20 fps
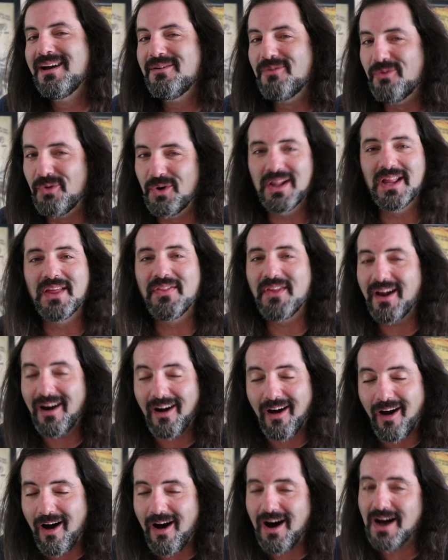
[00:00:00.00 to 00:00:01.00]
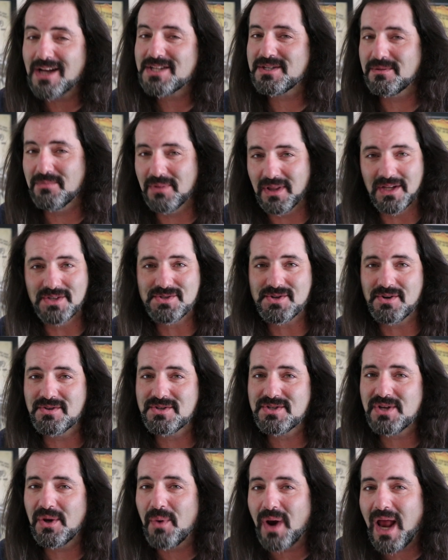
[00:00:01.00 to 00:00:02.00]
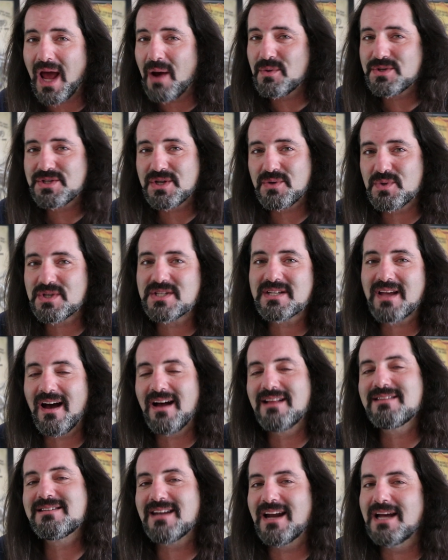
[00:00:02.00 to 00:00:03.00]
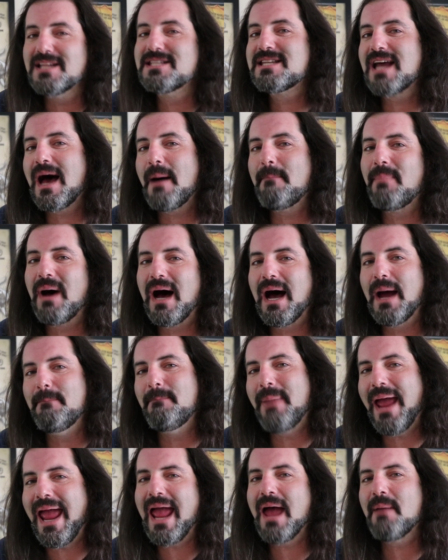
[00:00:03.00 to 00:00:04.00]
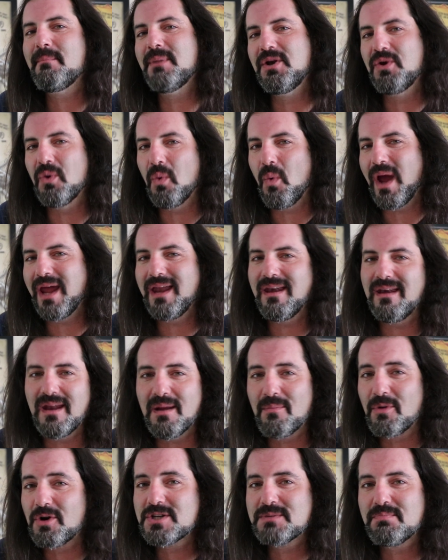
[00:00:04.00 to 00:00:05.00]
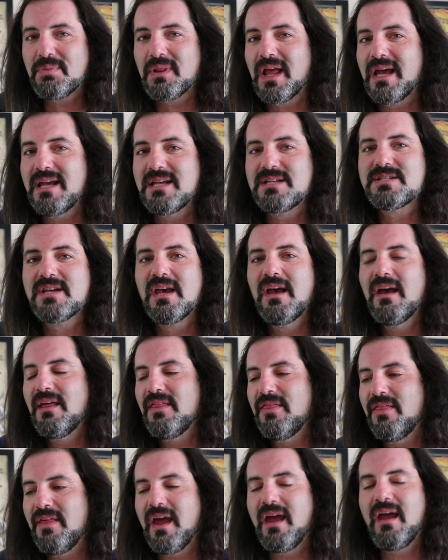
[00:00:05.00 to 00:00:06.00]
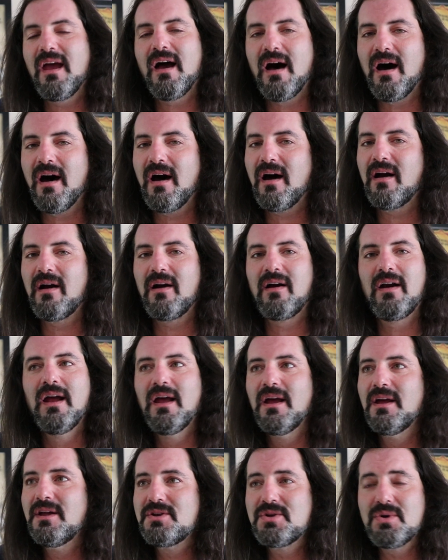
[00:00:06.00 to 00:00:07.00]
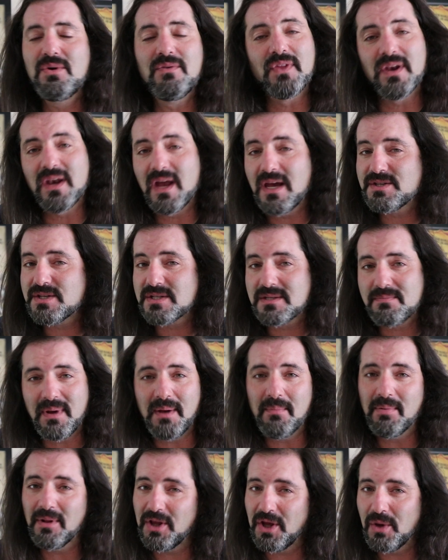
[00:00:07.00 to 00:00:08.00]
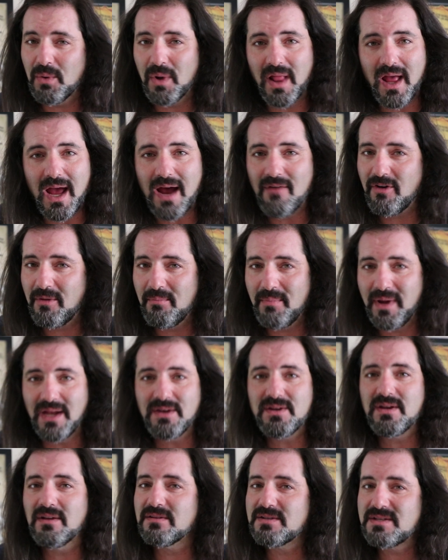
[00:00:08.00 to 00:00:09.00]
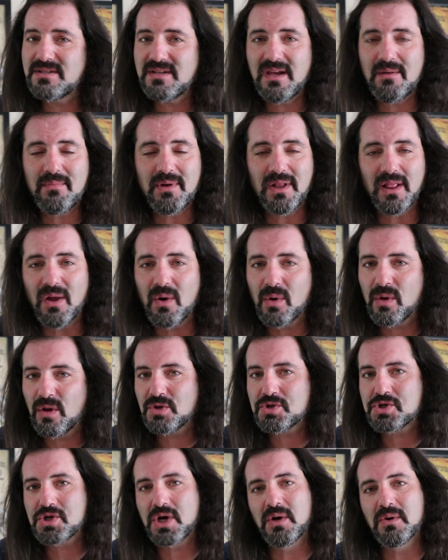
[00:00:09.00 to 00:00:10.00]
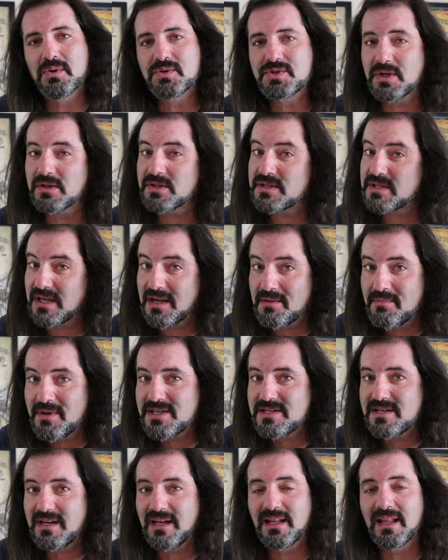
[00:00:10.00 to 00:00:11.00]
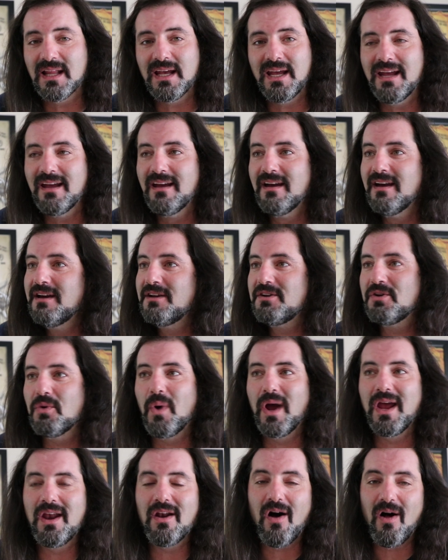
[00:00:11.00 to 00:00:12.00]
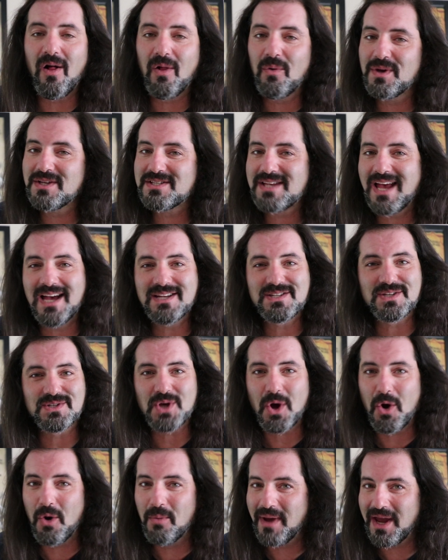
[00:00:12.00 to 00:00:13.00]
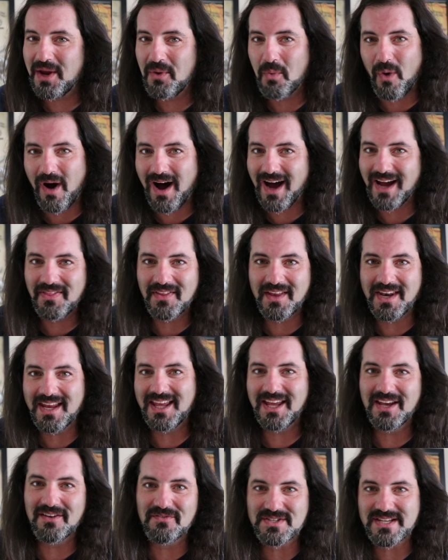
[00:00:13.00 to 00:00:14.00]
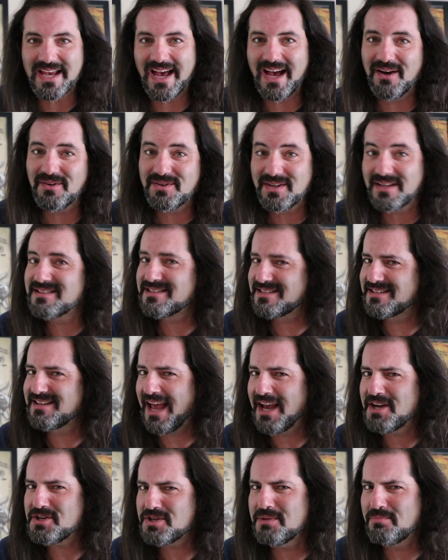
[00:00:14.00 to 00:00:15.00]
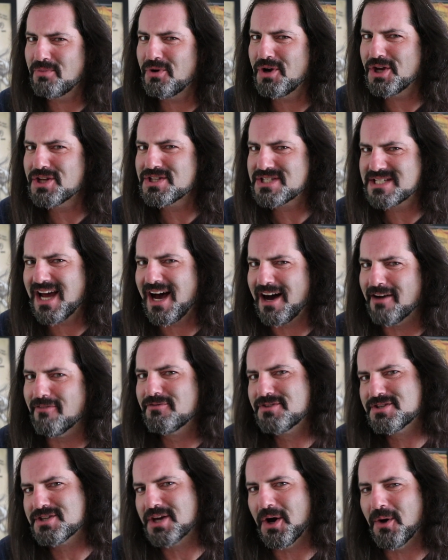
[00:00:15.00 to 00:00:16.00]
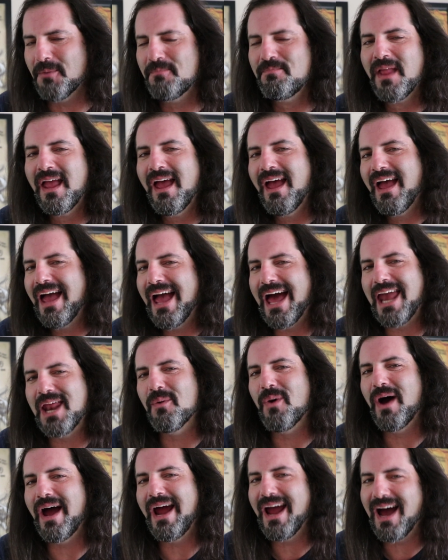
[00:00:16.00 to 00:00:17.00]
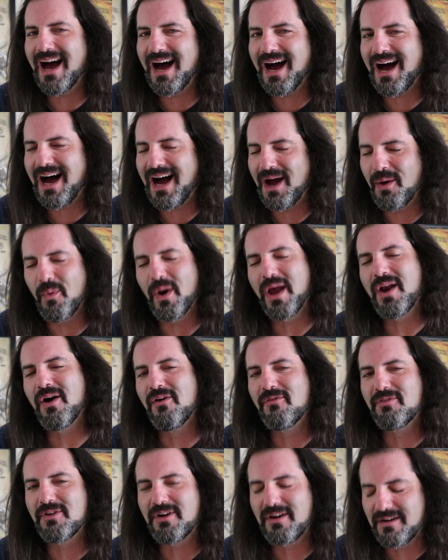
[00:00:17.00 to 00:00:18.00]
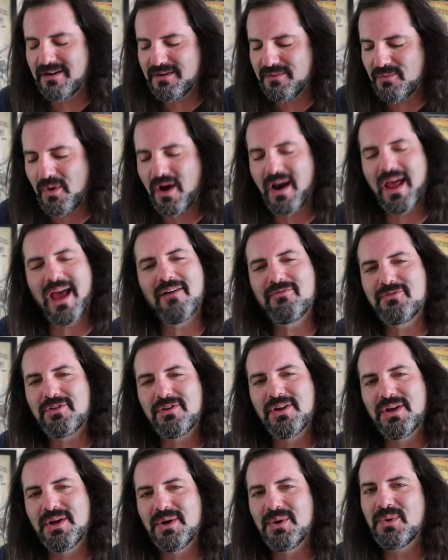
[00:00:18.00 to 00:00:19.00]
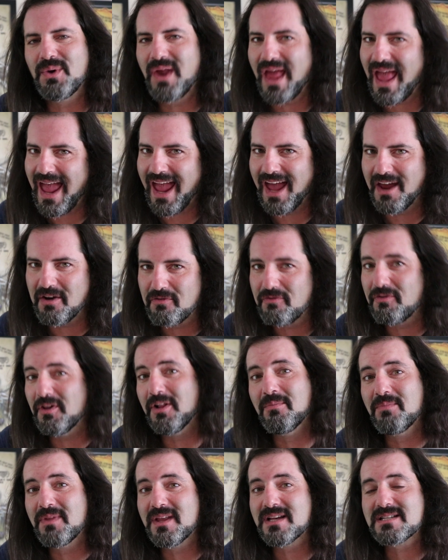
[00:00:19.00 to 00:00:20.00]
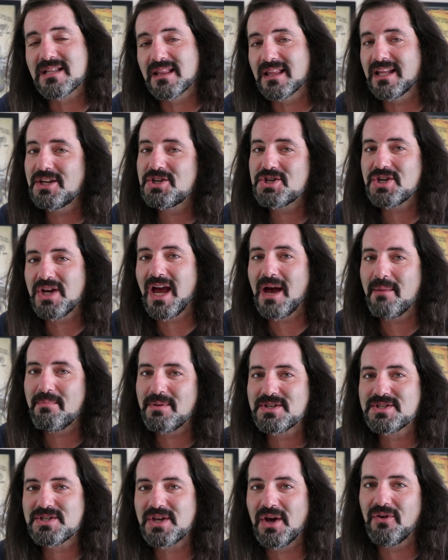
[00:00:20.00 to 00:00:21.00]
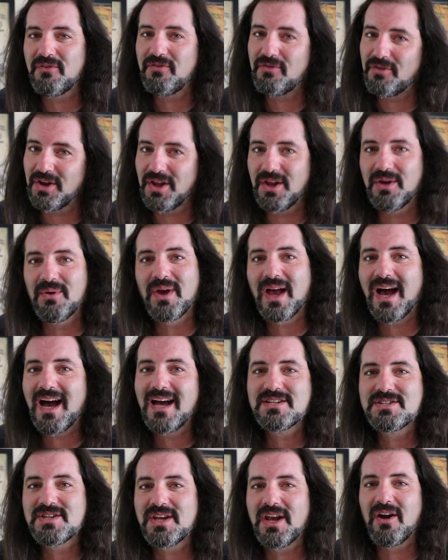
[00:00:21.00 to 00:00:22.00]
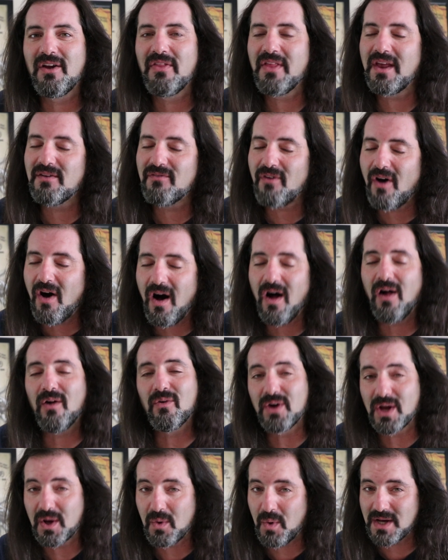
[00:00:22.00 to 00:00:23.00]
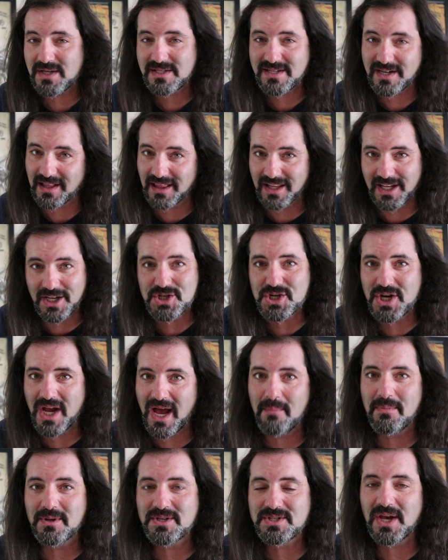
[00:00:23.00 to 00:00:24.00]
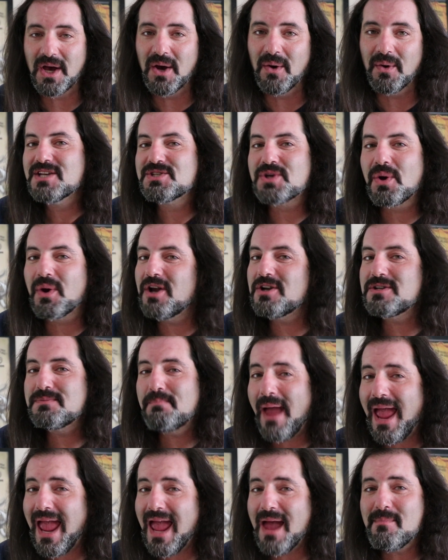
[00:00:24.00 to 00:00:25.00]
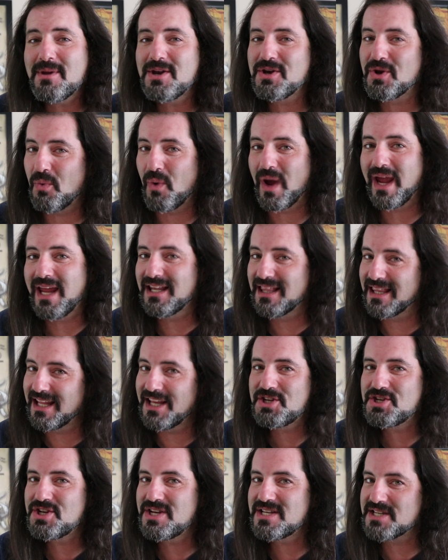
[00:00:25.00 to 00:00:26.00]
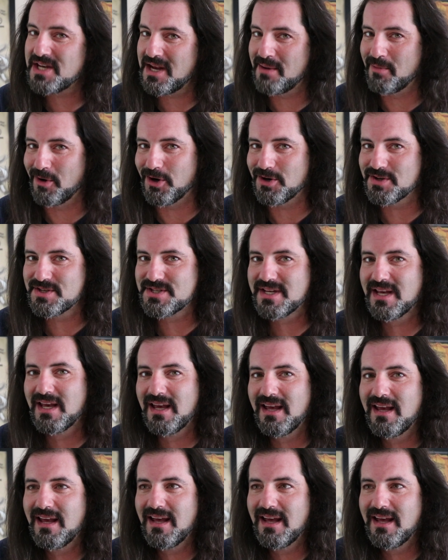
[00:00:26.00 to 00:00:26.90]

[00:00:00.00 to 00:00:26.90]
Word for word: Really, they are awesome lizards. So when I was in Wisconsin, I stopped by Pam and Dwayne Nimmer's place. They are two of the nicest people you will ever meet. You'll see him at local shows, you'll see him at Tinley. Dwayne always has his homemade wine that he gives out. It's actually pretty good stuff. So anyway, I went over one afternoon and filmed this leachie episode for you guys here that have all requested a leachie episode. So here's Pam and Dwayne Leachie's Nimmers.